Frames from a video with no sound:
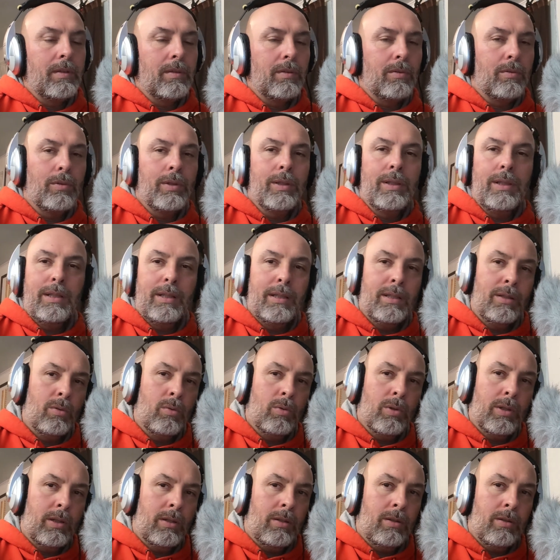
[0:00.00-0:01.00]
really didn't
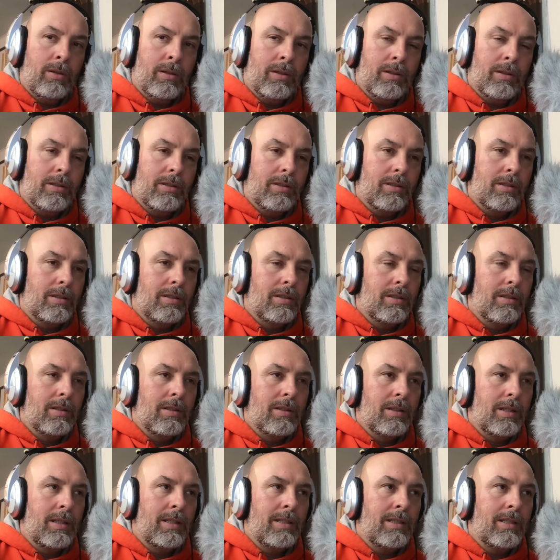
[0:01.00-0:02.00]
want to do this,
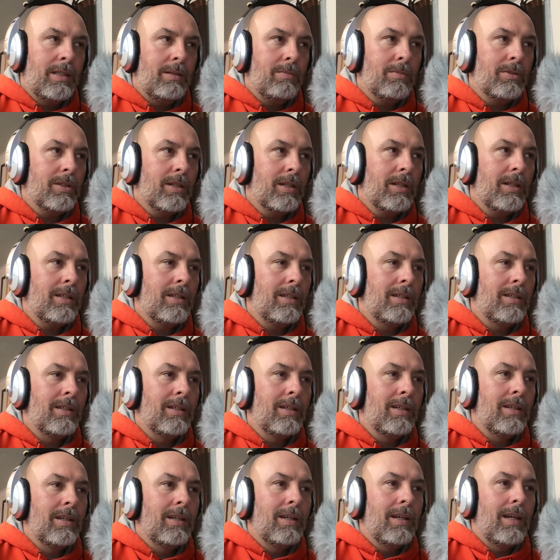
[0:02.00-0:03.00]
it seems like.
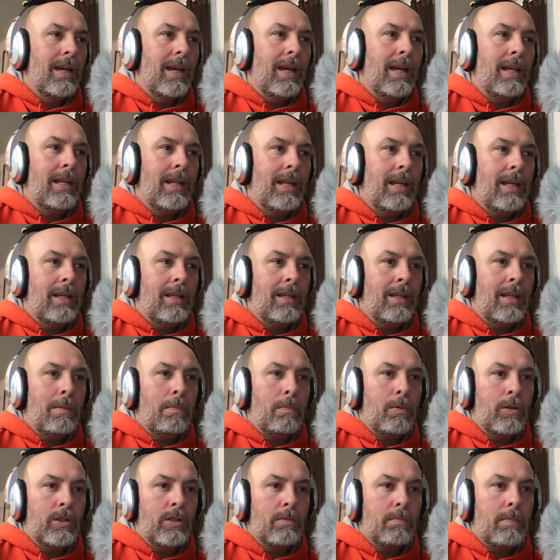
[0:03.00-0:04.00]
And they
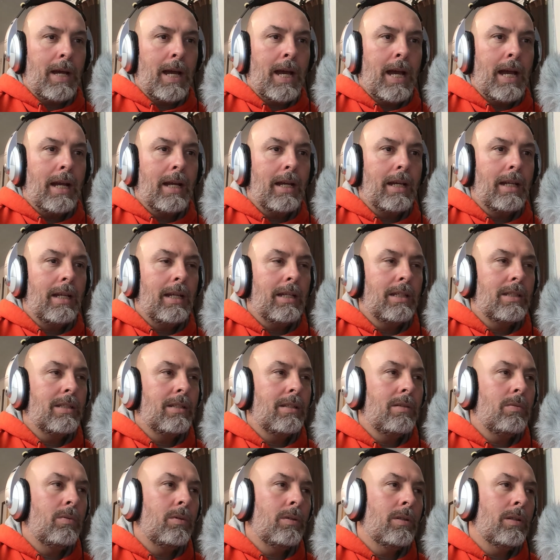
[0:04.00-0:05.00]
pushed back and they
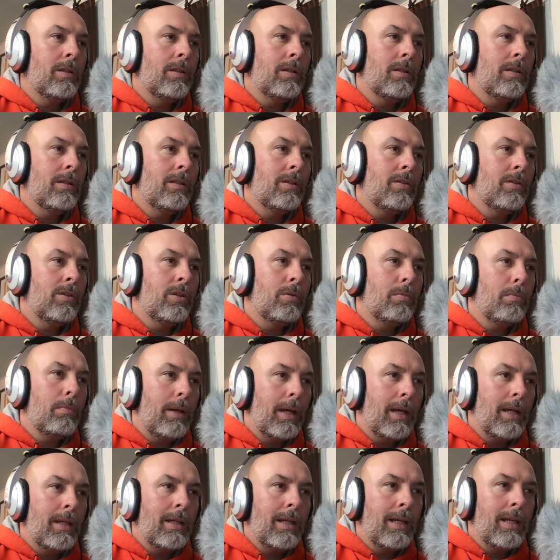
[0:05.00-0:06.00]
said, well, your
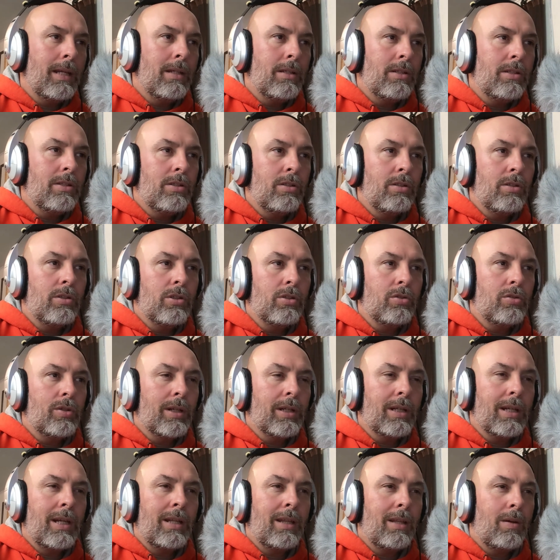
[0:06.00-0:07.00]
mandate is too
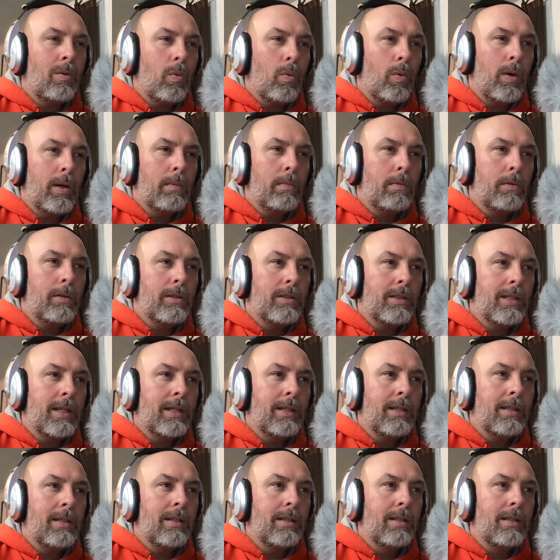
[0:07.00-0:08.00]
strict. I think
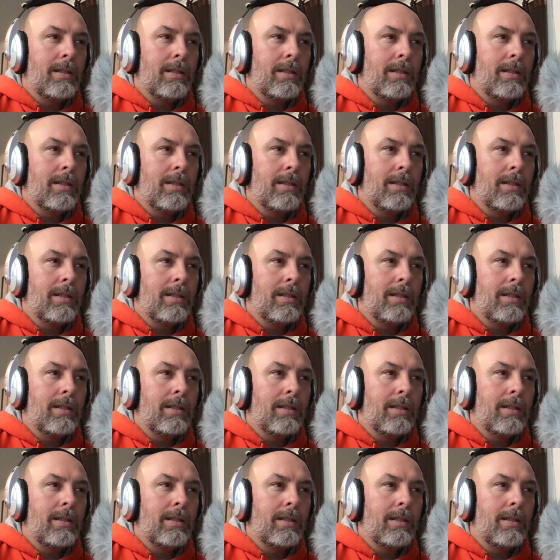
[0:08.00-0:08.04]
1%